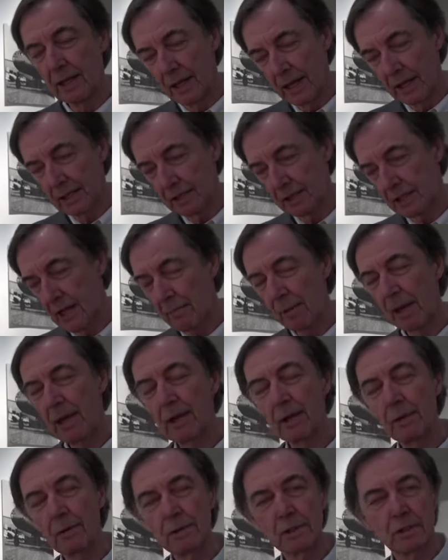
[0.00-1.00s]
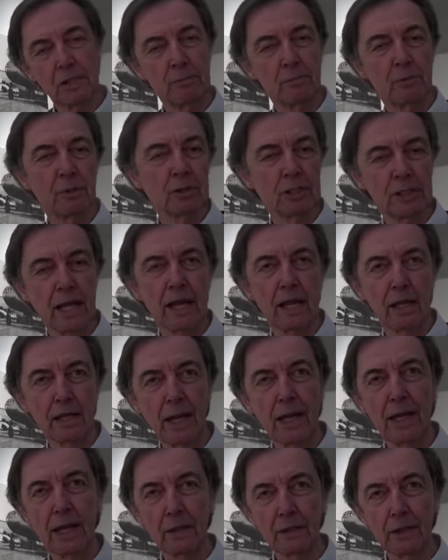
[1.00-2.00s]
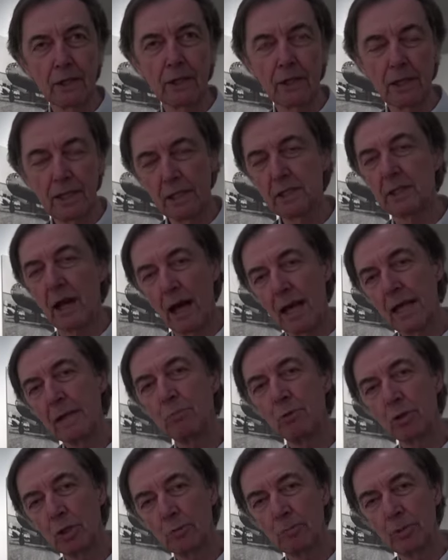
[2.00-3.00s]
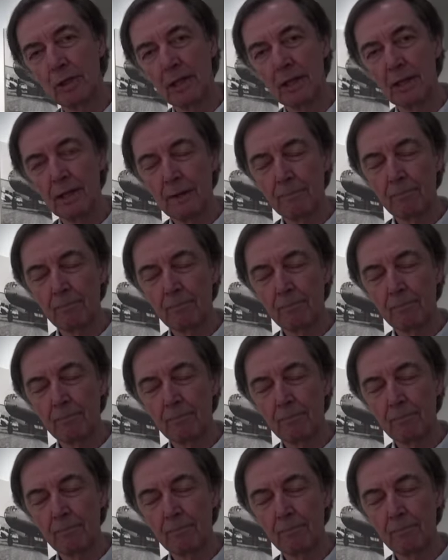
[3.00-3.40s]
and somehow has seemed to settle down and is able to be